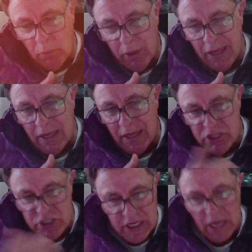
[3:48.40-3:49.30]
We can get
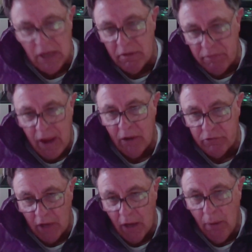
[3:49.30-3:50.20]
the shell of a
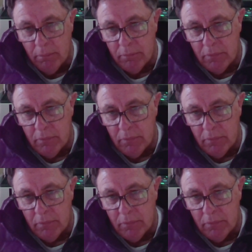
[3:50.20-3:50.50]
house up